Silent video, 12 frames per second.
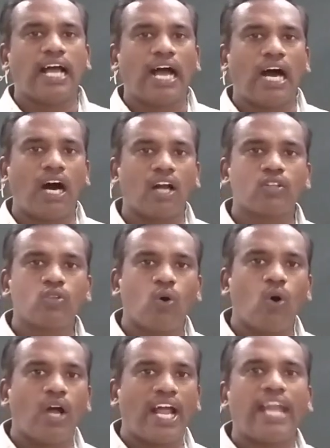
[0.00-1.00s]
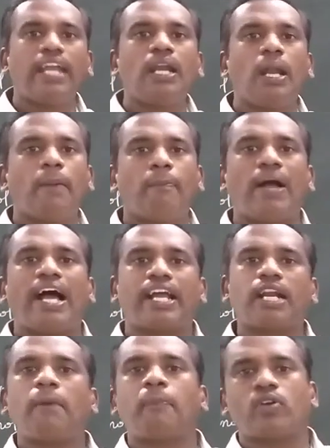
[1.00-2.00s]
ortho and
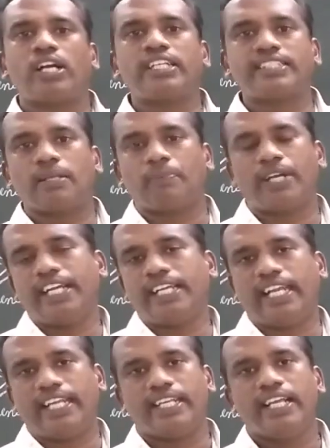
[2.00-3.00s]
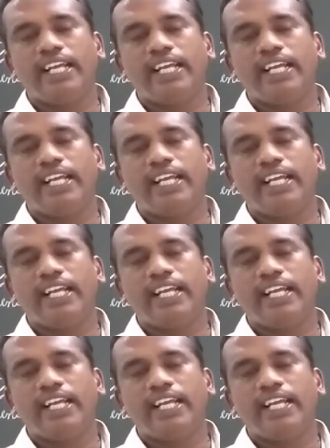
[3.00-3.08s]
para products separately.